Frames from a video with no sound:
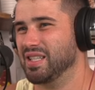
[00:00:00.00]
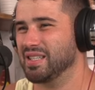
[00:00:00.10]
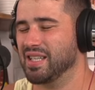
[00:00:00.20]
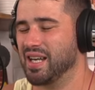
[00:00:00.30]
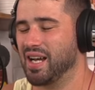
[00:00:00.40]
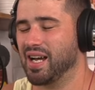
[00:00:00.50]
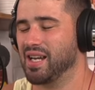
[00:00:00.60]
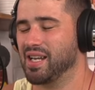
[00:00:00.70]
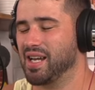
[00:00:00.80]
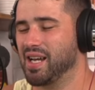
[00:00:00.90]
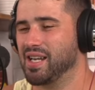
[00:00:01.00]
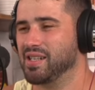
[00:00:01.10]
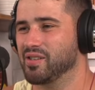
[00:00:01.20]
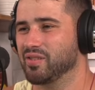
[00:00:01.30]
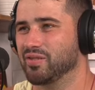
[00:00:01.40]
Yeah, I I
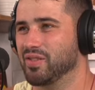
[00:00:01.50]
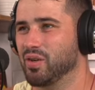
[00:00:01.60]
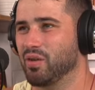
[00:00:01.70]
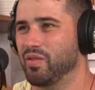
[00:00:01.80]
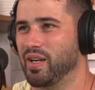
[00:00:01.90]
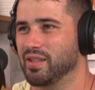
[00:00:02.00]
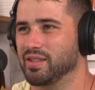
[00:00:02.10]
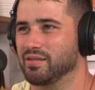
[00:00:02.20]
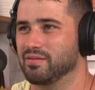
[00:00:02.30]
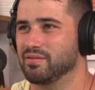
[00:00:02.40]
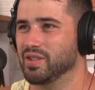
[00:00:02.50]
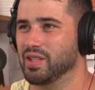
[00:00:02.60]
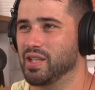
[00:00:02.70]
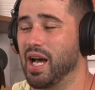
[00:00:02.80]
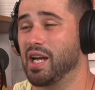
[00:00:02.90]
don't know if I could
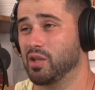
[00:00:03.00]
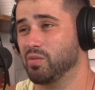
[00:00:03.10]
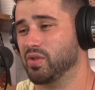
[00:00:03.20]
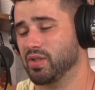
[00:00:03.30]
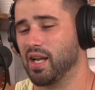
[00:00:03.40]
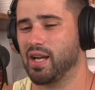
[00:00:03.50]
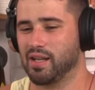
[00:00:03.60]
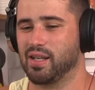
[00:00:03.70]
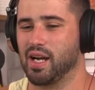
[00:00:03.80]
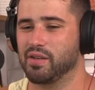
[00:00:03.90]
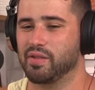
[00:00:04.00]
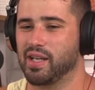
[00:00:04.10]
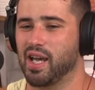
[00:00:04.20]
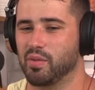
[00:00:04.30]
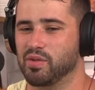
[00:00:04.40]
really. I almost that kind of
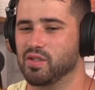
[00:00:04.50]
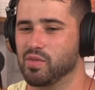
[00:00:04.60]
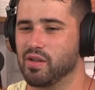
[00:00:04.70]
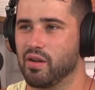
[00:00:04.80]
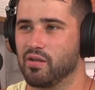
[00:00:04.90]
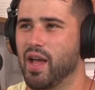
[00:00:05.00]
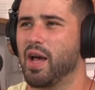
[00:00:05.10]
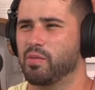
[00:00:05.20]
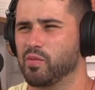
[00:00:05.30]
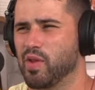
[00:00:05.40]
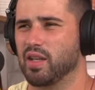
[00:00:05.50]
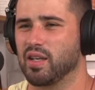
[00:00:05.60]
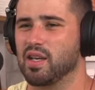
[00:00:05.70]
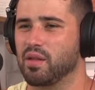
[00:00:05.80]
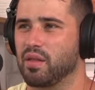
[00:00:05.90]
like happened to me though. That happened with like
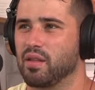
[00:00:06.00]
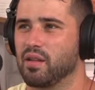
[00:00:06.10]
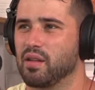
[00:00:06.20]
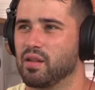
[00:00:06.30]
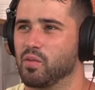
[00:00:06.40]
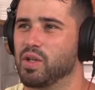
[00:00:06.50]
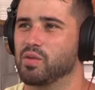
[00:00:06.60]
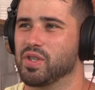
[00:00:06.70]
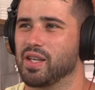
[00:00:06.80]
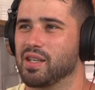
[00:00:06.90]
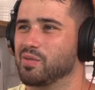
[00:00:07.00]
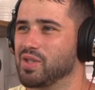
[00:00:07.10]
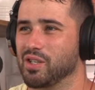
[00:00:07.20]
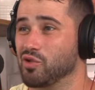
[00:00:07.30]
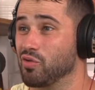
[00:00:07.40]
Keith when he was like he was
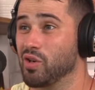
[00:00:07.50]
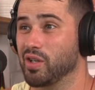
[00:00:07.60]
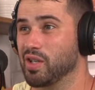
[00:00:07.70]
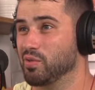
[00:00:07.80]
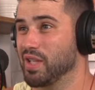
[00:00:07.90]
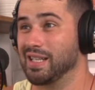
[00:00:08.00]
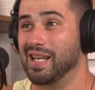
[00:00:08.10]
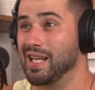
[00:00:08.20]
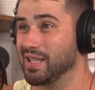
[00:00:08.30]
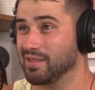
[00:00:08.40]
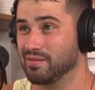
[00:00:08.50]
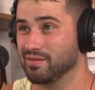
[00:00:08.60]
like drunk and he was like naked.